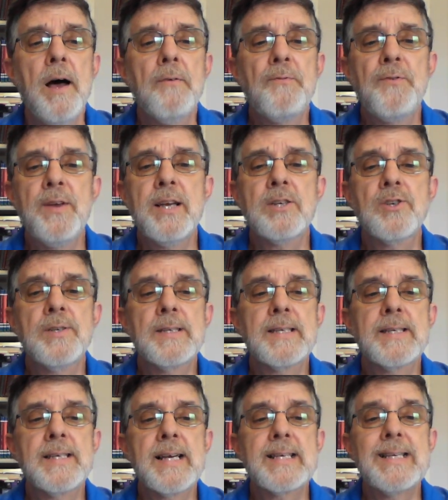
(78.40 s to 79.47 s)
Ephesians
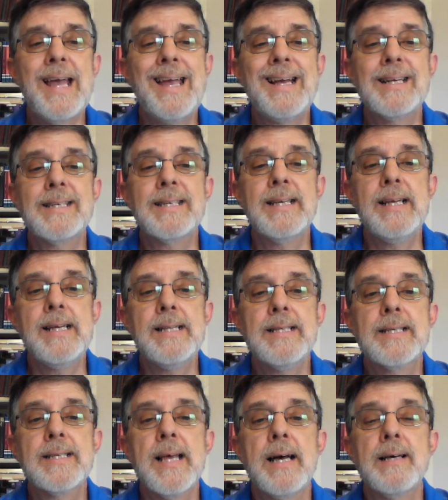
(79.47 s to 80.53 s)
6:18
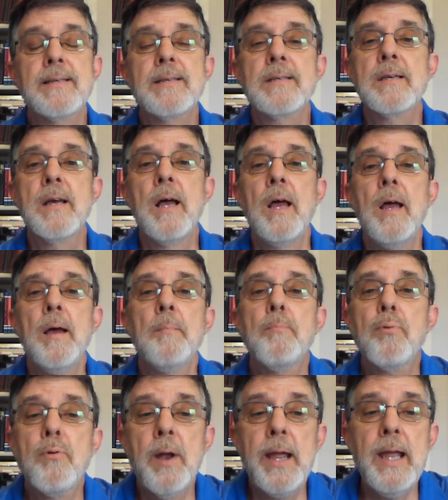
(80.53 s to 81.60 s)
says,
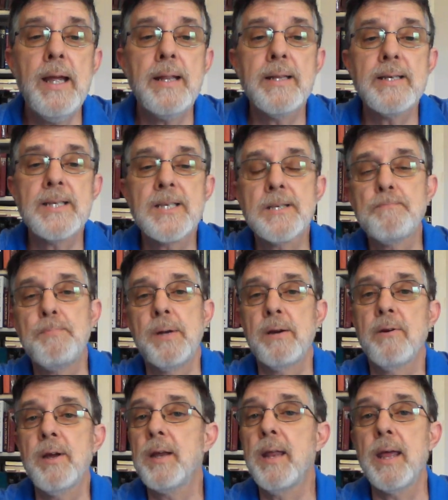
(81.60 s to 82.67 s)
"Pray in the
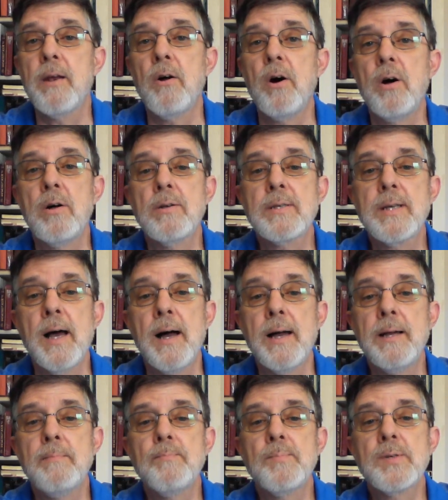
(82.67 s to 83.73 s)
Spirit at all
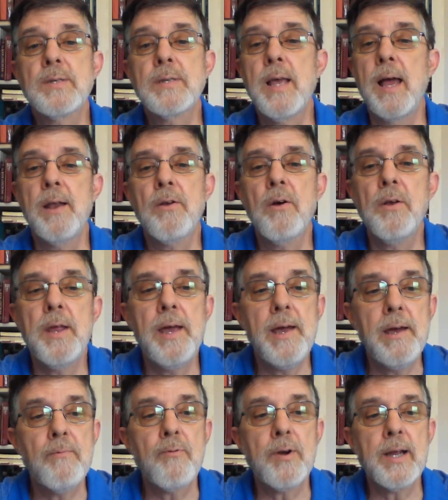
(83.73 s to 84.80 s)
times and on
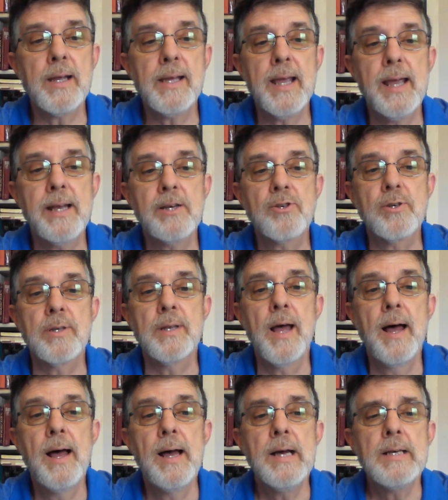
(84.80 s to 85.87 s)
every occasion.
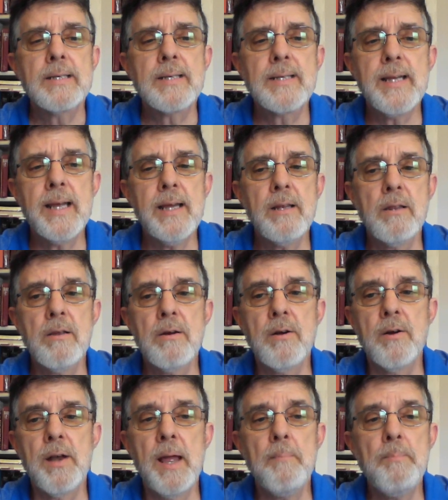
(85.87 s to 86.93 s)
Stay
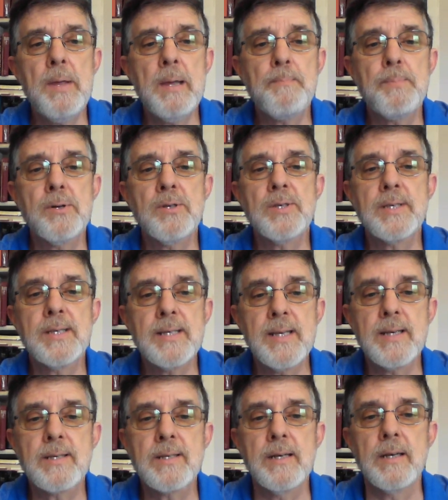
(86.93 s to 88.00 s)
alert and be
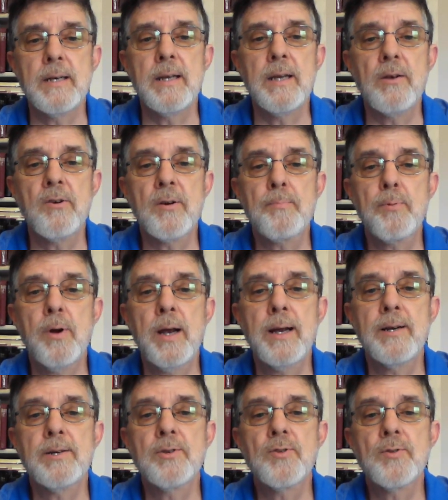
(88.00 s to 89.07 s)
persistent in your
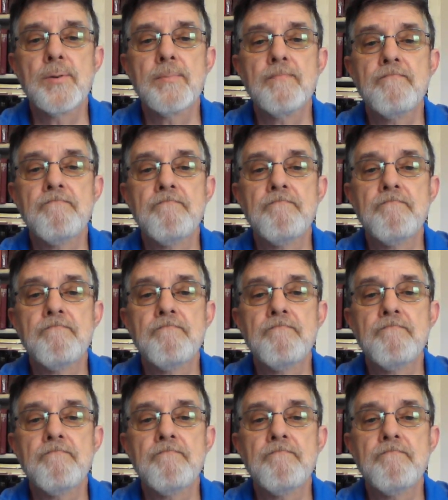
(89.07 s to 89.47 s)
prayers."